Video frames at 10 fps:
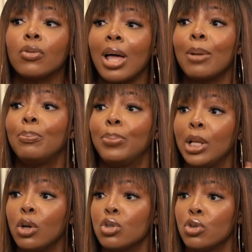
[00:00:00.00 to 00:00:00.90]
out of like
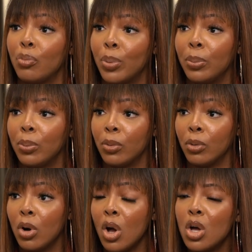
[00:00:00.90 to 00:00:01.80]
billions of
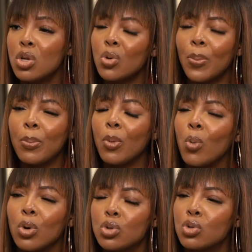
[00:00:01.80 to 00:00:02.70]
people. So
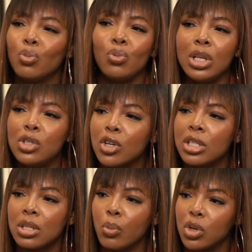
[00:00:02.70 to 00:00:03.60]
people want to really
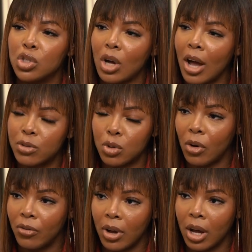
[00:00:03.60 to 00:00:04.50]
just see what you have
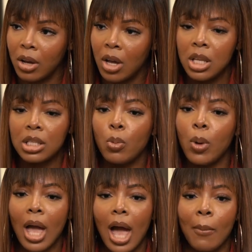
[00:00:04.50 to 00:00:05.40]
to offer. The
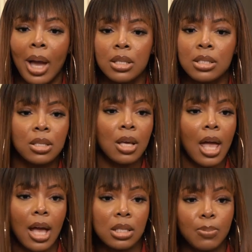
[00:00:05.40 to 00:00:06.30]
way I might
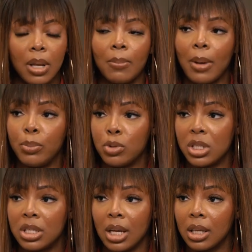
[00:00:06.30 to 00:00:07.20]
explain my
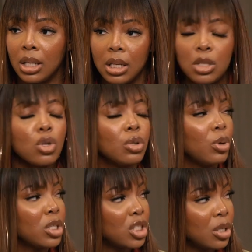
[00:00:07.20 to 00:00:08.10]
beauty technique is not
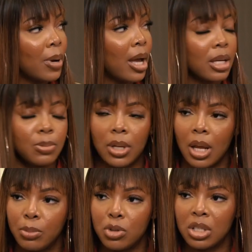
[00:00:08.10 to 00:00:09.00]
the way she might
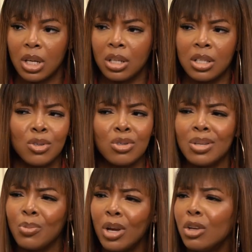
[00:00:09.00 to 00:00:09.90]
explain her beauty technique. It's not
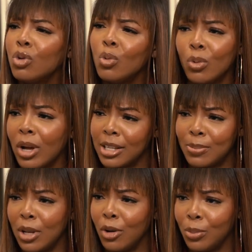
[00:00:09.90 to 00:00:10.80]
the same way you will
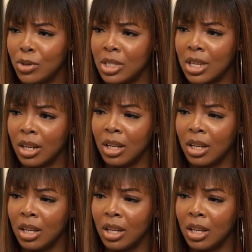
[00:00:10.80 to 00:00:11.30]
explain your beauty